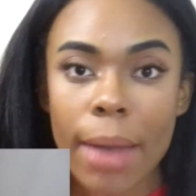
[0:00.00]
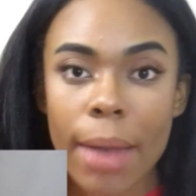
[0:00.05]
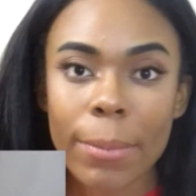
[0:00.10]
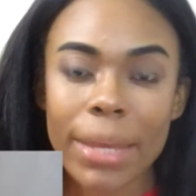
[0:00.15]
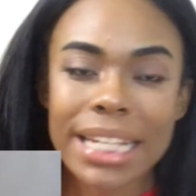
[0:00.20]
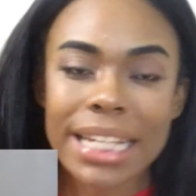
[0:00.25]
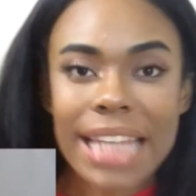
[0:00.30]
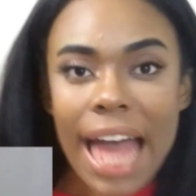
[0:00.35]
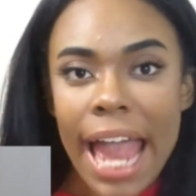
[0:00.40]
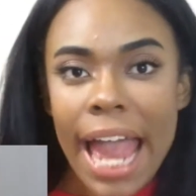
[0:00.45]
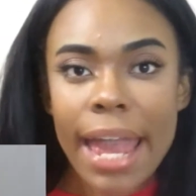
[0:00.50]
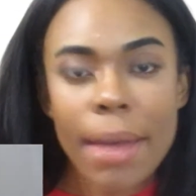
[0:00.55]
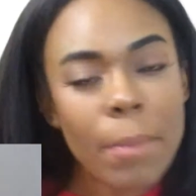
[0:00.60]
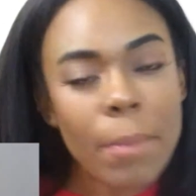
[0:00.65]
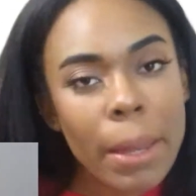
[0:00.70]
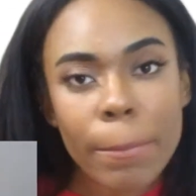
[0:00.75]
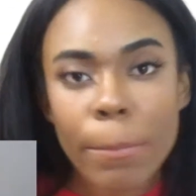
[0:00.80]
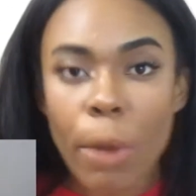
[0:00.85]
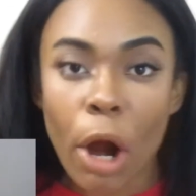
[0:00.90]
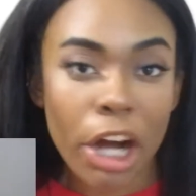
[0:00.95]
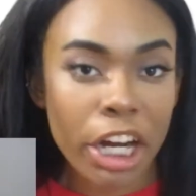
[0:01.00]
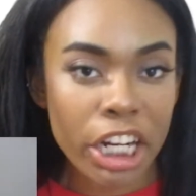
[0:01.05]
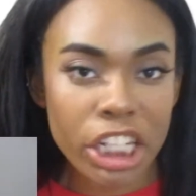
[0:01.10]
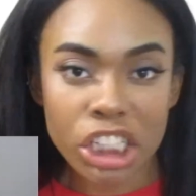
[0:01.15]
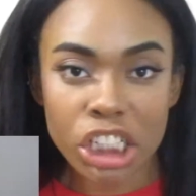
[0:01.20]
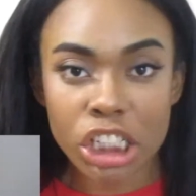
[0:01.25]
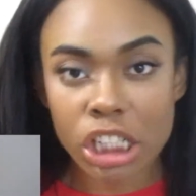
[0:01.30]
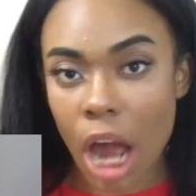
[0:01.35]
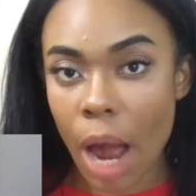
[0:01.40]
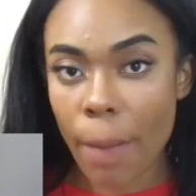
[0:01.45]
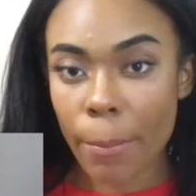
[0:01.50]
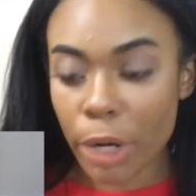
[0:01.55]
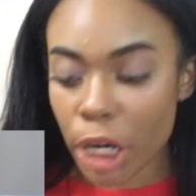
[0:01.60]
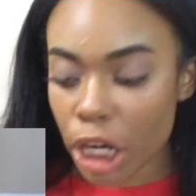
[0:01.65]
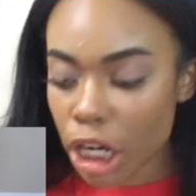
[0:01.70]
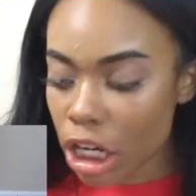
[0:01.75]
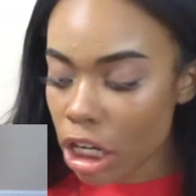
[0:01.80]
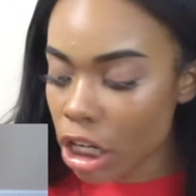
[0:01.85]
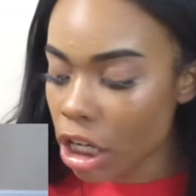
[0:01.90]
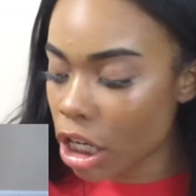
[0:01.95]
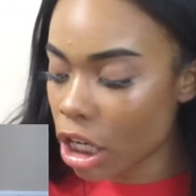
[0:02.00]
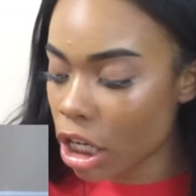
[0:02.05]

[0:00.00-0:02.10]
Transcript: Because I am a bargain shopper.